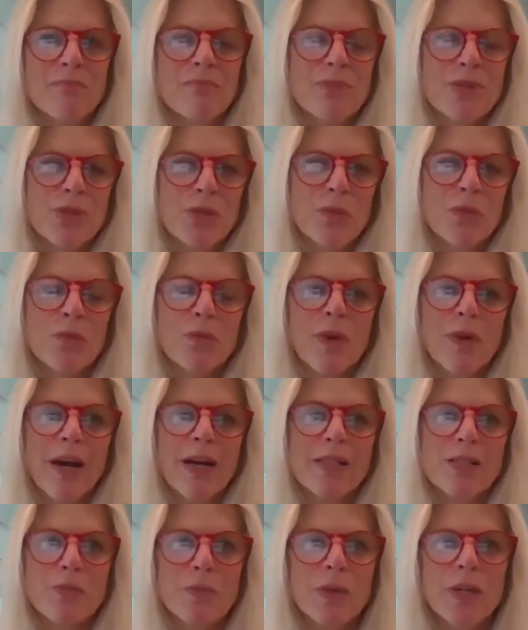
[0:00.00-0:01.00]
So
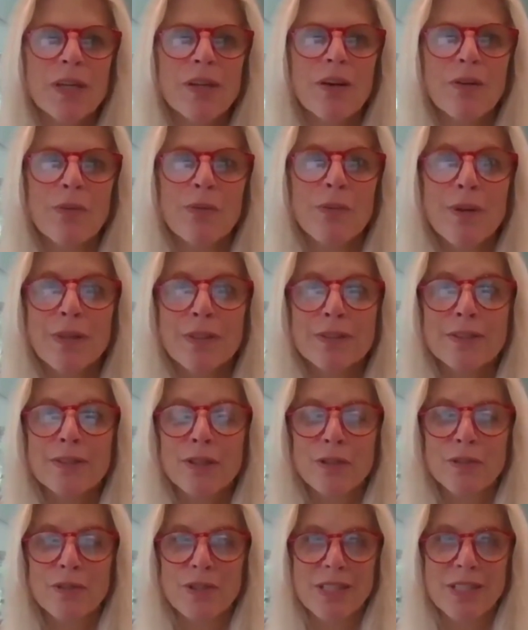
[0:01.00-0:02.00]
as we know, there's
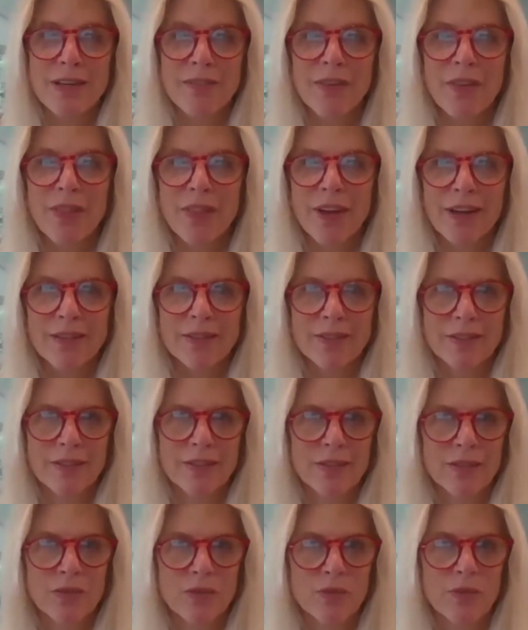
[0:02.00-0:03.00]
over
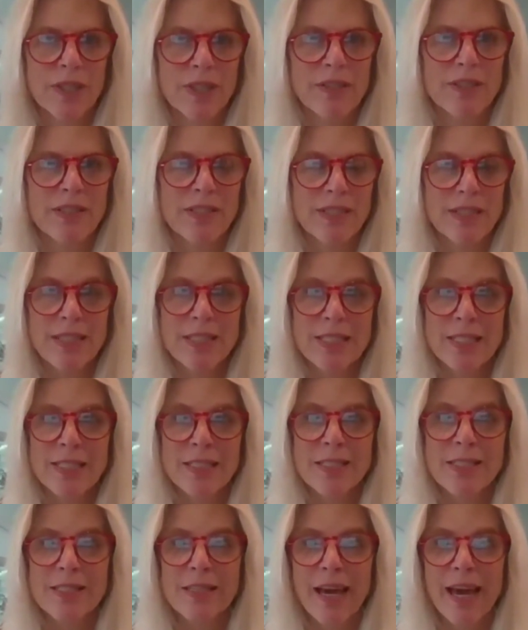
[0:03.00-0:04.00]
7,000 rare diseases,